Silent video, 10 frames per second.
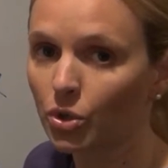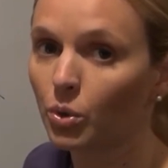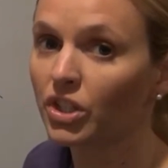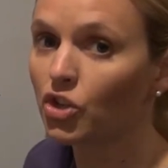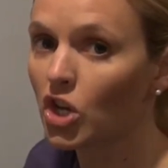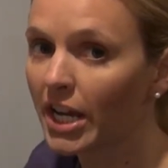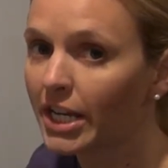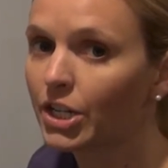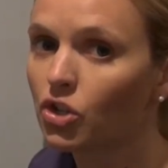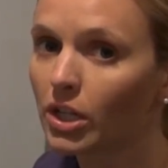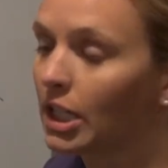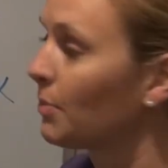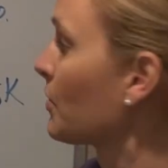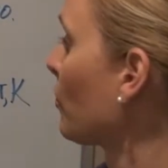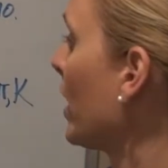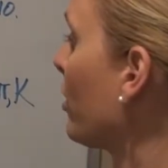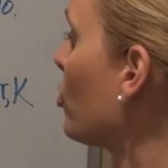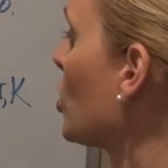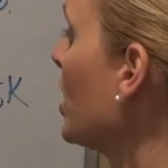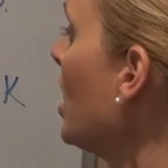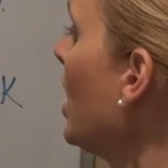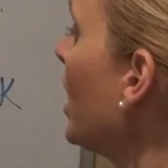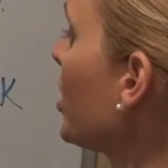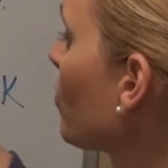or the change in Gibbs free energy, and its